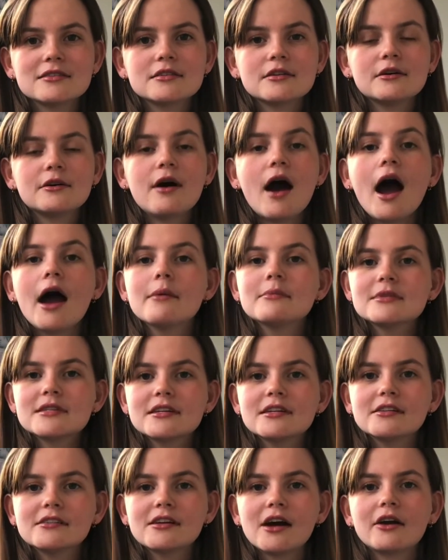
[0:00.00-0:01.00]
So I'm
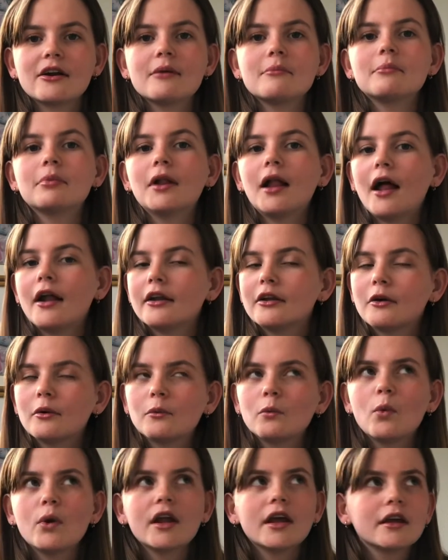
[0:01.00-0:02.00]
sitting down, I'm planning
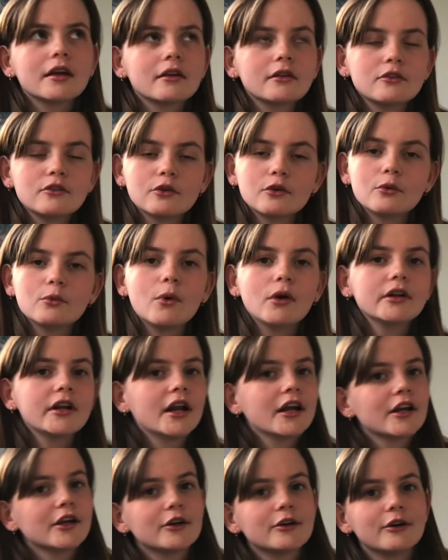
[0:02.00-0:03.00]
on what I can do, what I
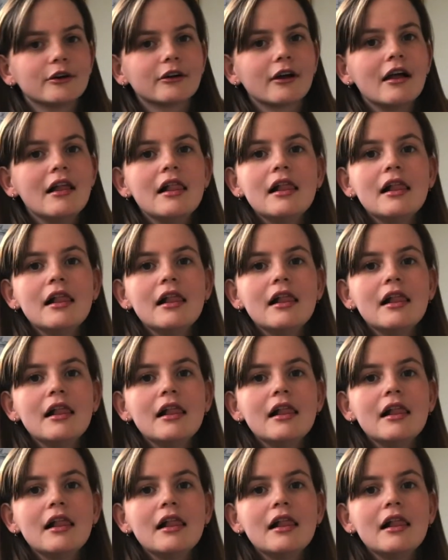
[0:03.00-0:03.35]
can cook.